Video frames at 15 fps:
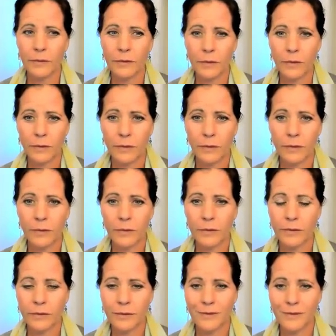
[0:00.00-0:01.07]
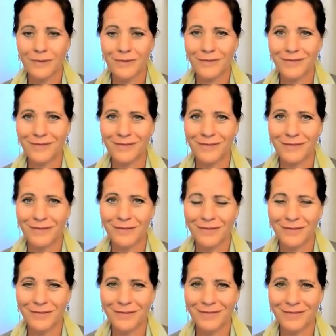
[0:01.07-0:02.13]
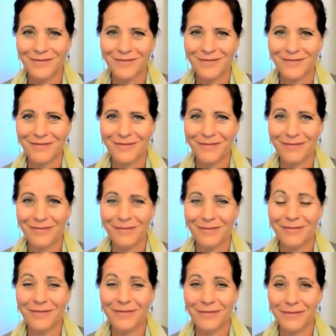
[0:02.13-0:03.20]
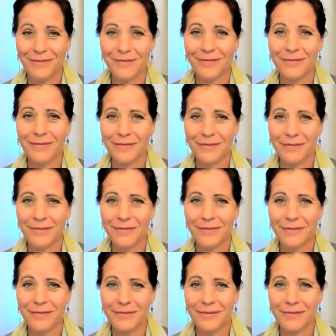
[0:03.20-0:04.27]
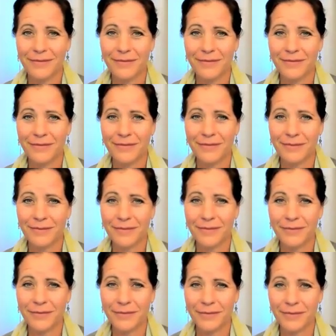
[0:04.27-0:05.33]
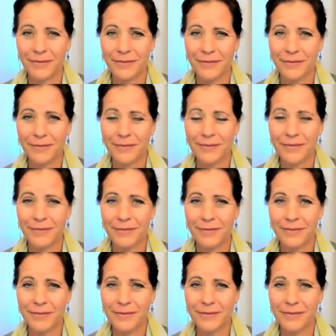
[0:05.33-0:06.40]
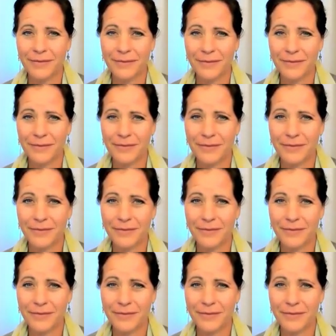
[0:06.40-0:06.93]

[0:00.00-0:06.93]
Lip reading: [no speech]